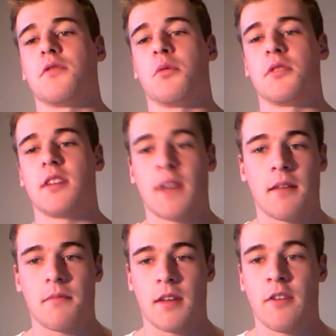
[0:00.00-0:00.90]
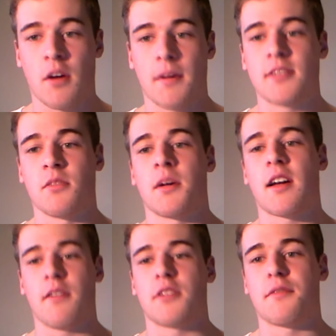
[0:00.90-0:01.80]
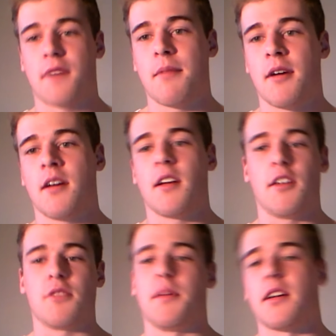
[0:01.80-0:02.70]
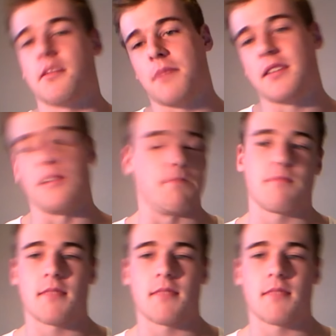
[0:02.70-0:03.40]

So once if you've got a bad stomach, have lots of fibre, you should be able to basically